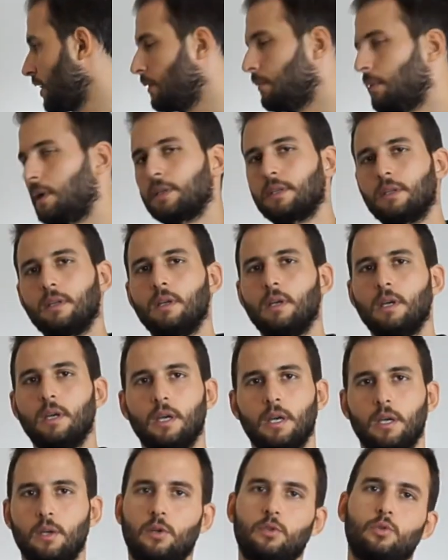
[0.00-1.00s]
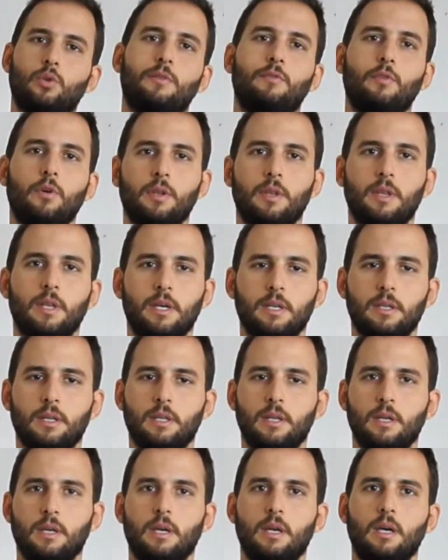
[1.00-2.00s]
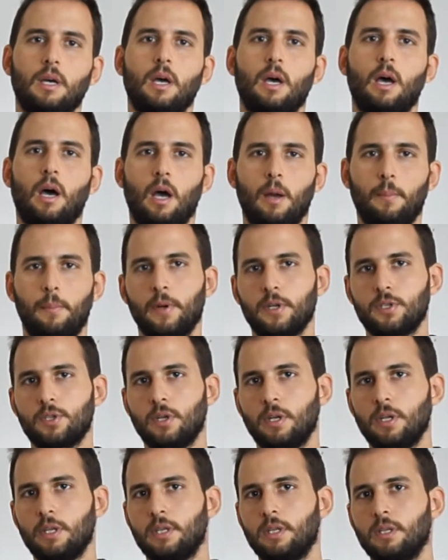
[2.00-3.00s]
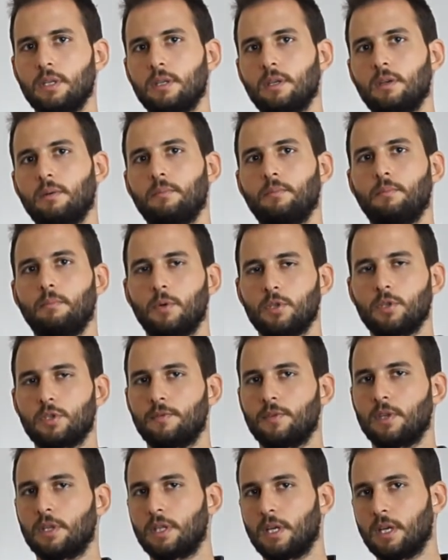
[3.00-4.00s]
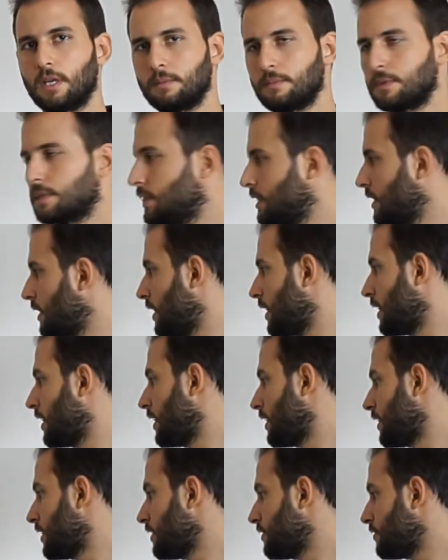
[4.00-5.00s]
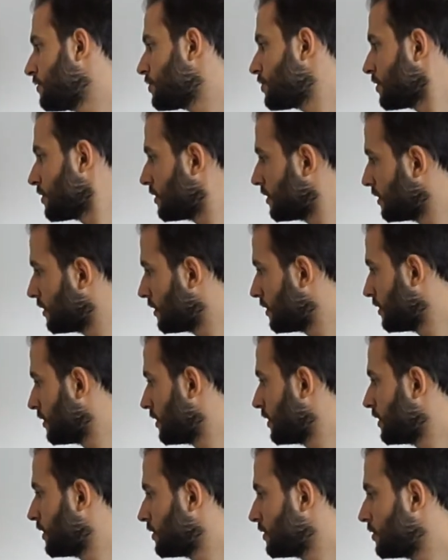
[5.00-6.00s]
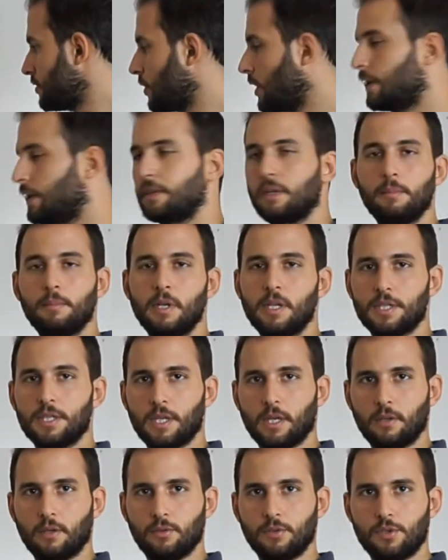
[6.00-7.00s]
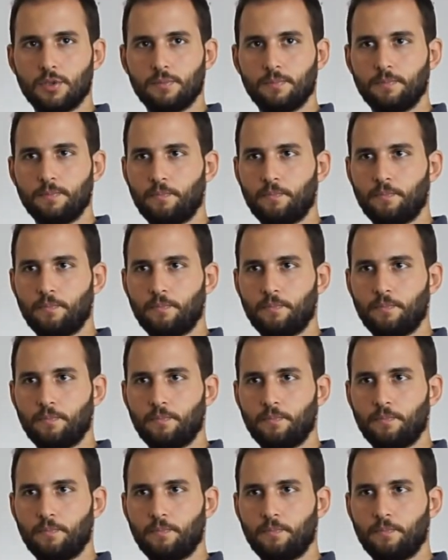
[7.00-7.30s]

But in order to avoid that, I personally most of the times use 200 milliseconds.